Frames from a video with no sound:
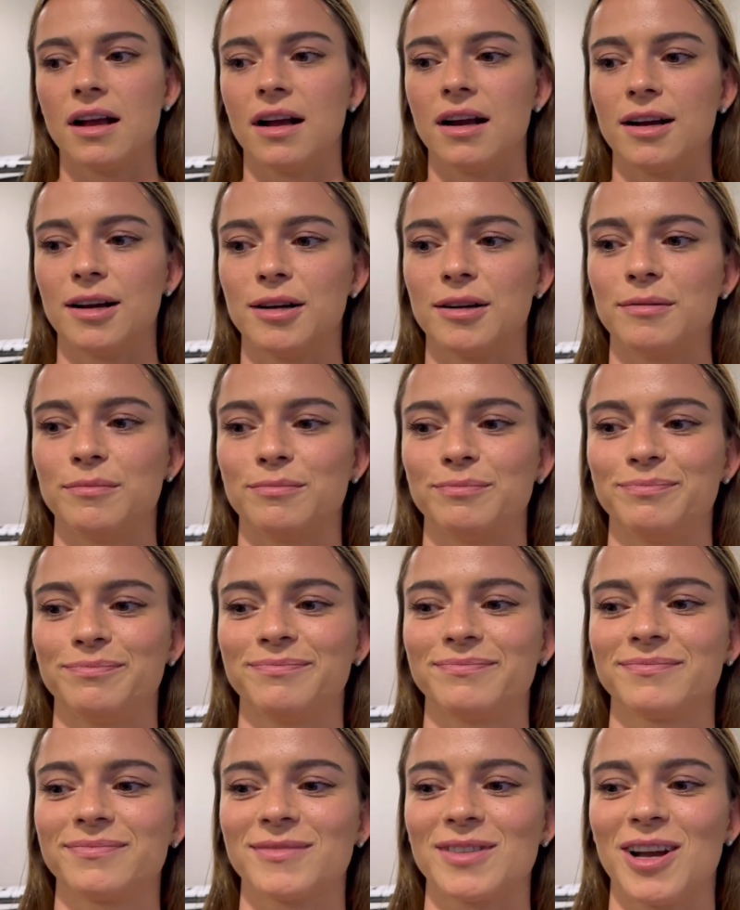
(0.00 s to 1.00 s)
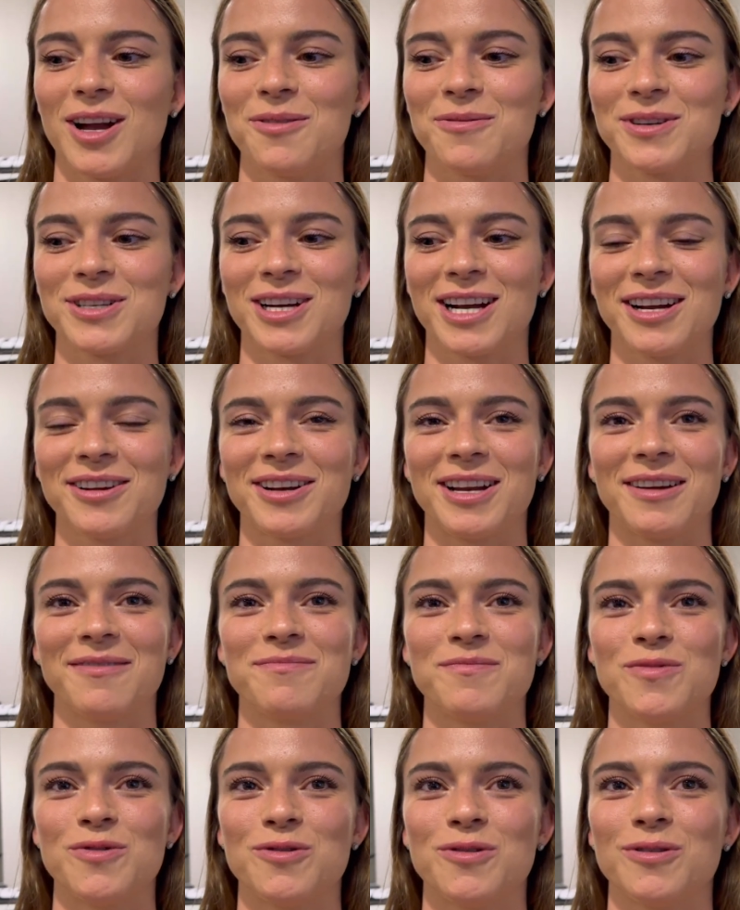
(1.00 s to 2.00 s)
I wish I could have
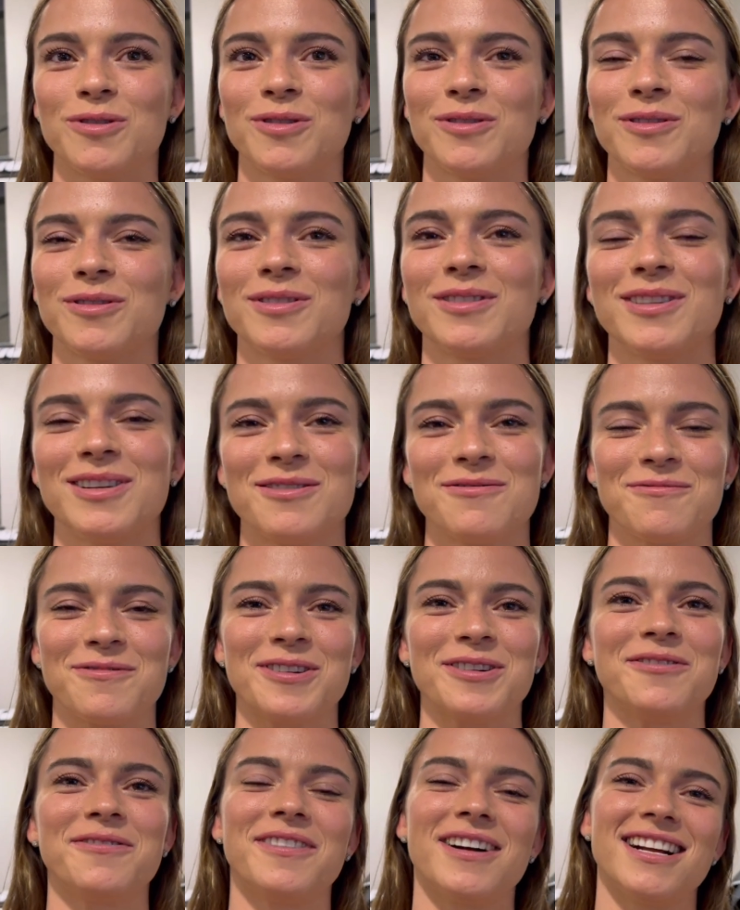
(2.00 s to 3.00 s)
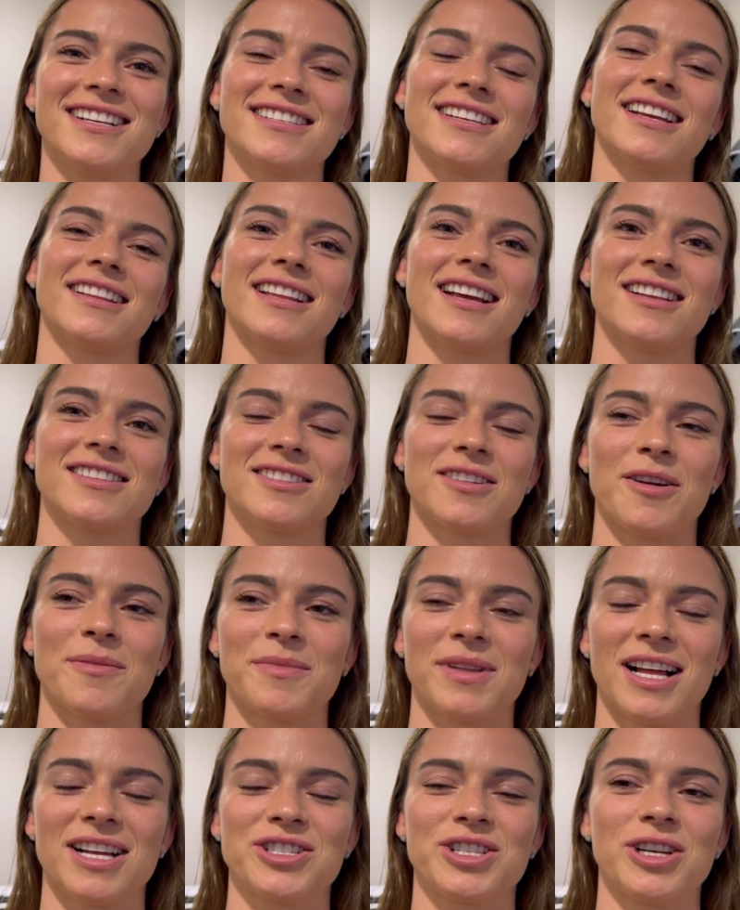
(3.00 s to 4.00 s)
more real fights like that, so I'm
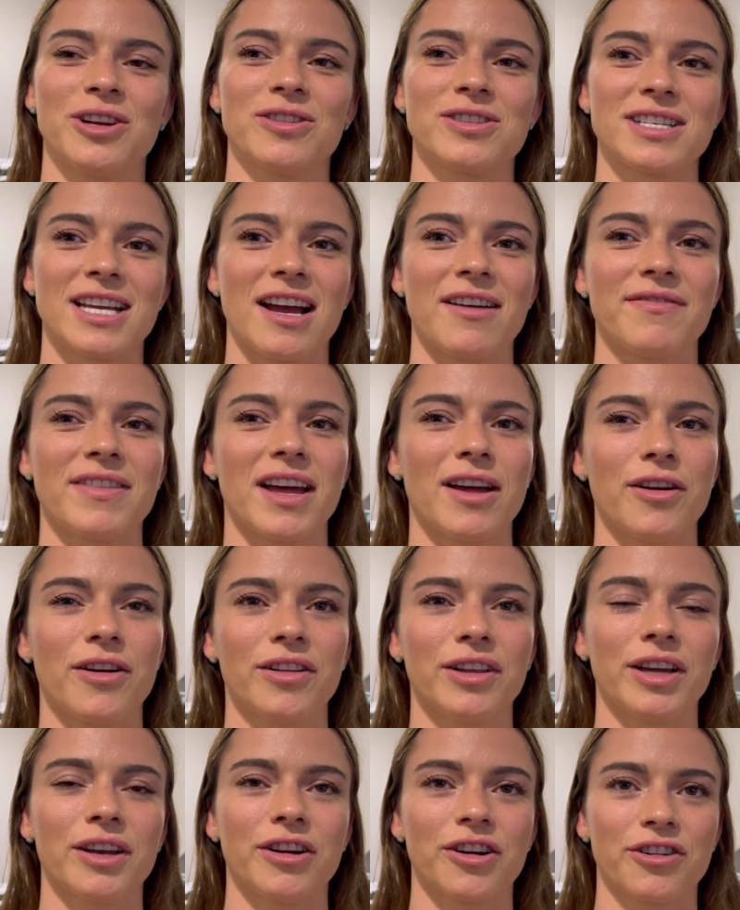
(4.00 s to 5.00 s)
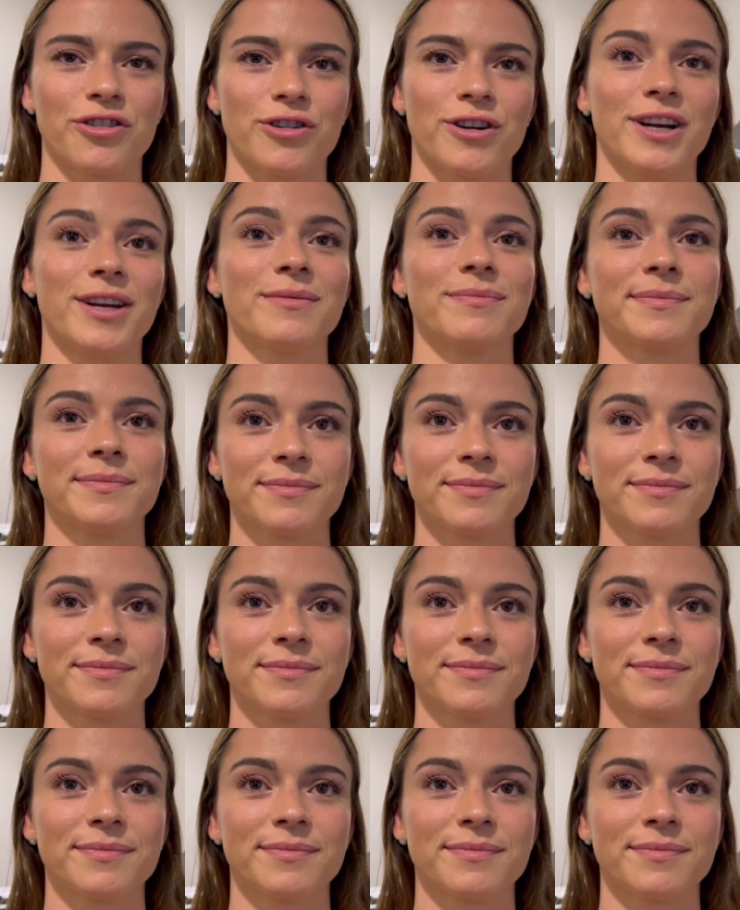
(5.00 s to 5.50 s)
glad she got to have that early in her career.